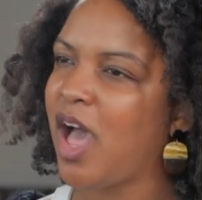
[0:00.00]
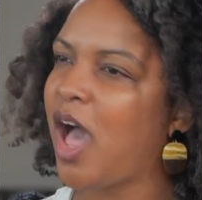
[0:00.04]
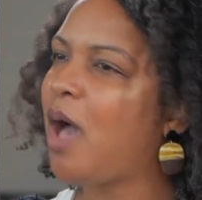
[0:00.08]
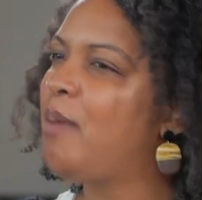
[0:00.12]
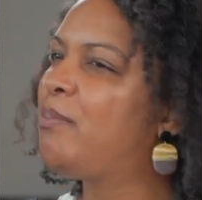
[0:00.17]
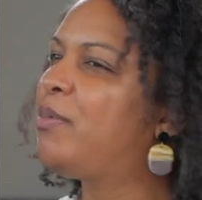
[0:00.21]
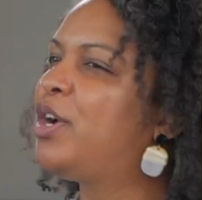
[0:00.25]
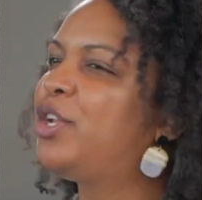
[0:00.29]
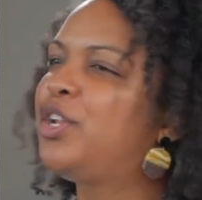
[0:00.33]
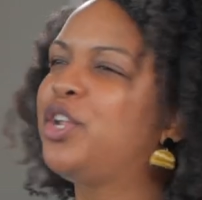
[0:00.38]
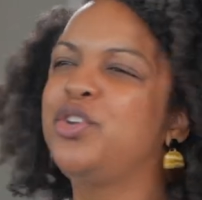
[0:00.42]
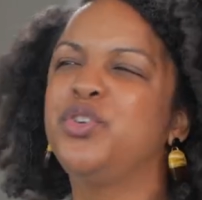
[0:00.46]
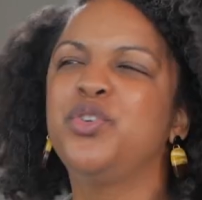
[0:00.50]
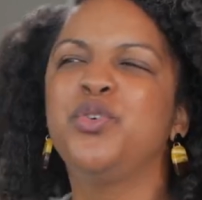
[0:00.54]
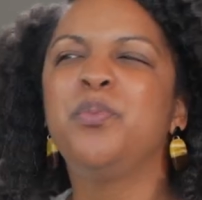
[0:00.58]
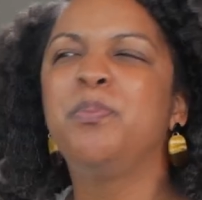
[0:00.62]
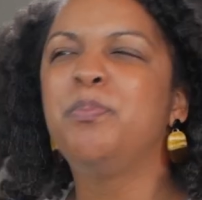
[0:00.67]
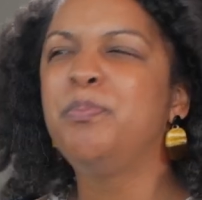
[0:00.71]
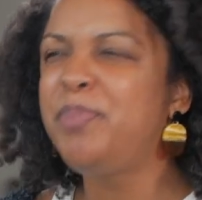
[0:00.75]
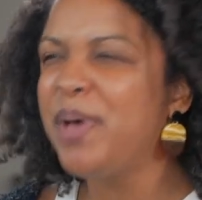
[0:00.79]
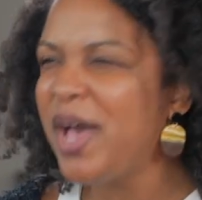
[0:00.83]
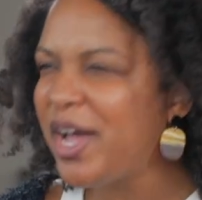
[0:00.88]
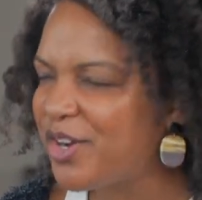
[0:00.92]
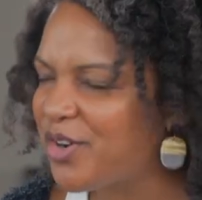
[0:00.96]
I'm going to do
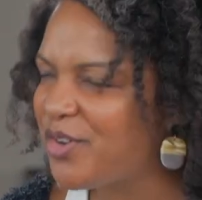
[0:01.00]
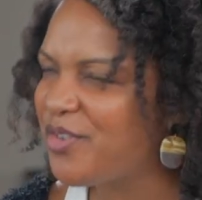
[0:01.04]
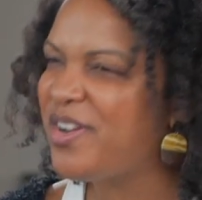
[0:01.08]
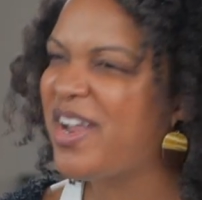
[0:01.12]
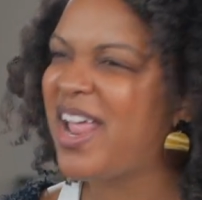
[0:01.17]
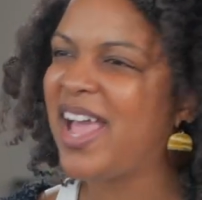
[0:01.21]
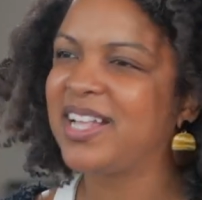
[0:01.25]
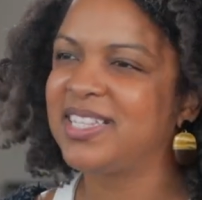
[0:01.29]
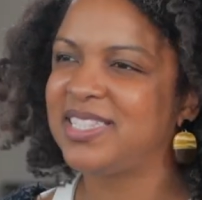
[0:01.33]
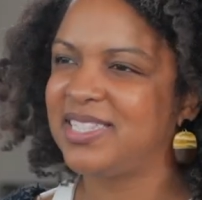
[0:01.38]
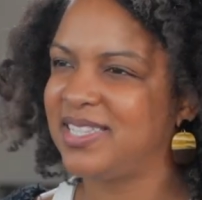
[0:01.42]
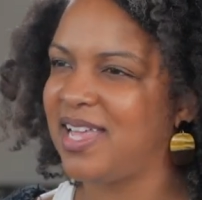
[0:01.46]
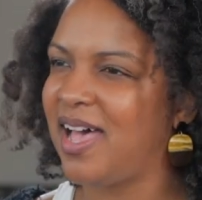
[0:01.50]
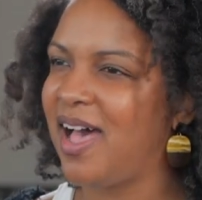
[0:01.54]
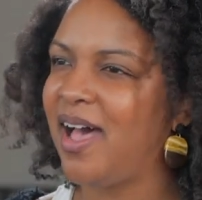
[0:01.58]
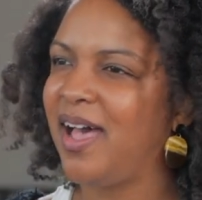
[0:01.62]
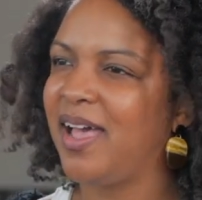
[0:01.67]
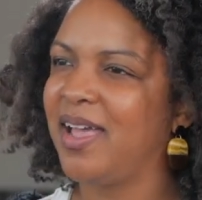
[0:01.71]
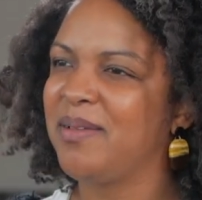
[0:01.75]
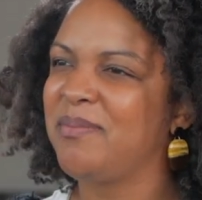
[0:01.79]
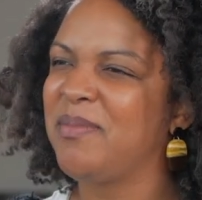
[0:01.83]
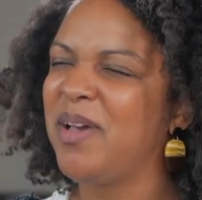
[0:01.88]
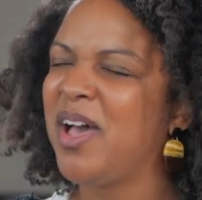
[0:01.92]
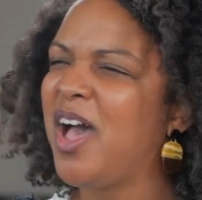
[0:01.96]
better next
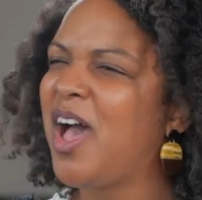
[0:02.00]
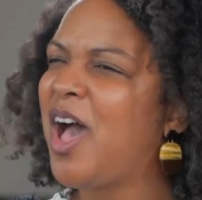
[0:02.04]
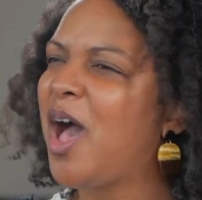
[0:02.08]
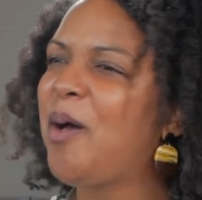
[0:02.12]
time.